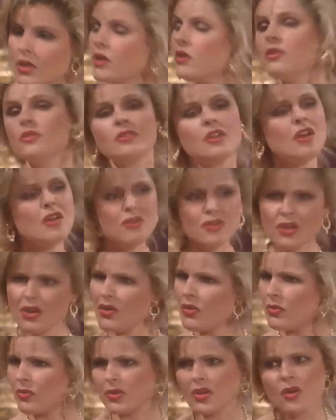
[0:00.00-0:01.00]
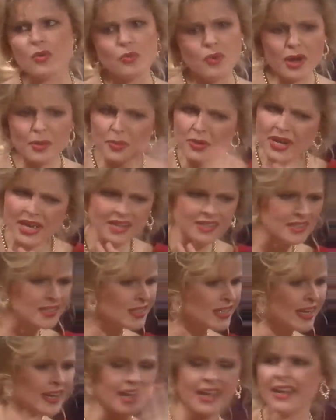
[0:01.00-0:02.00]
No, no, no, no. Robert
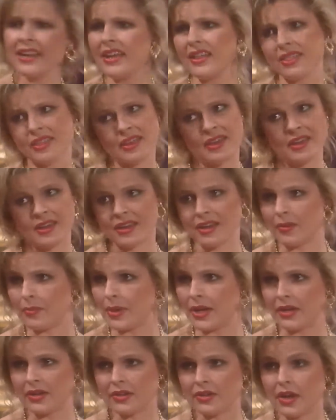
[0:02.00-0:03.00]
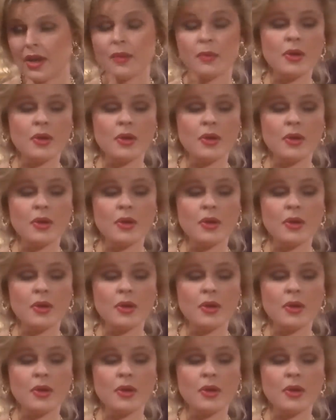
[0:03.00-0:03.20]
hasn't said anything about...